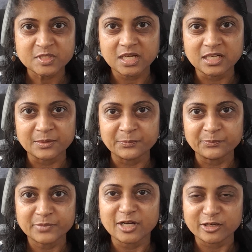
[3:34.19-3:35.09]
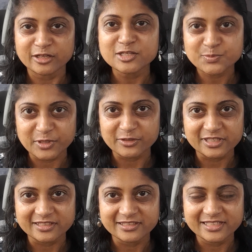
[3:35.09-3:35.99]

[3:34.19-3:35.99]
But our lunch period